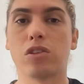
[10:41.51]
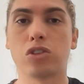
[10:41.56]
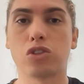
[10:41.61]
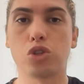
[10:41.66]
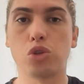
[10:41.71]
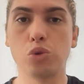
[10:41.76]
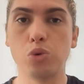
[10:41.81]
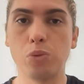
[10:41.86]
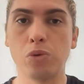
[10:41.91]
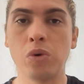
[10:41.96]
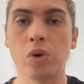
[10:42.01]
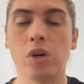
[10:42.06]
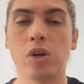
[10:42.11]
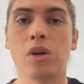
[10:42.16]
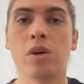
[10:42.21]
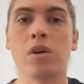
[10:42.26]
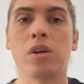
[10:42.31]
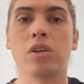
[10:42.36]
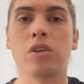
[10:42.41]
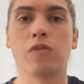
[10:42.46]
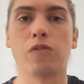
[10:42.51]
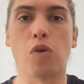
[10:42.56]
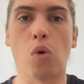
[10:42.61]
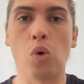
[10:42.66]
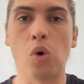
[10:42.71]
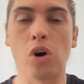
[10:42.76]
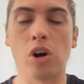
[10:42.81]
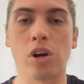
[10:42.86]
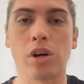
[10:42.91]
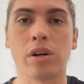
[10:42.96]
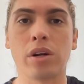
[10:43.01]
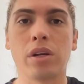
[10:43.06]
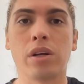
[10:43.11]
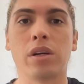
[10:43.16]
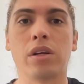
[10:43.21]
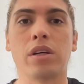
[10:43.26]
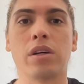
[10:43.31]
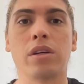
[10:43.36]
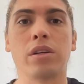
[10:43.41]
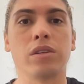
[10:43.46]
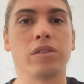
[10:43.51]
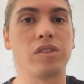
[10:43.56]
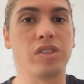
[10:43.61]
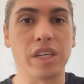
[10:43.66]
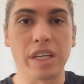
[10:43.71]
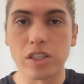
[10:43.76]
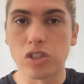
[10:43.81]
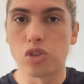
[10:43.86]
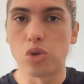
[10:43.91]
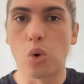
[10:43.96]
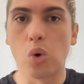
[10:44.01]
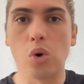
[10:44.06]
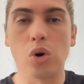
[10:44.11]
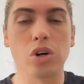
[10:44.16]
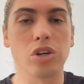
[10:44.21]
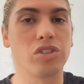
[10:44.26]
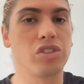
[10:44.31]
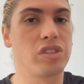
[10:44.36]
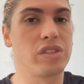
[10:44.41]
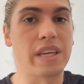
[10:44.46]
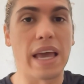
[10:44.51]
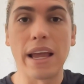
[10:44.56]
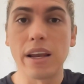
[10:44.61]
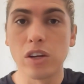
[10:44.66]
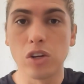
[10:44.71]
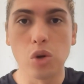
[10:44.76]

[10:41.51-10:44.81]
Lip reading: 2, 4, 6 doors, 10